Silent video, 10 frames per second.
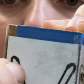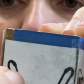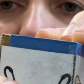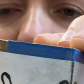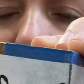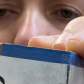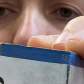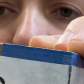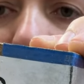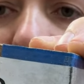just gonna cut
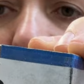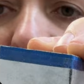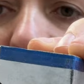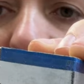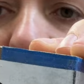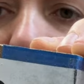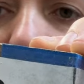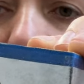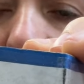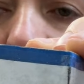right outside this
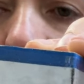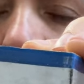line.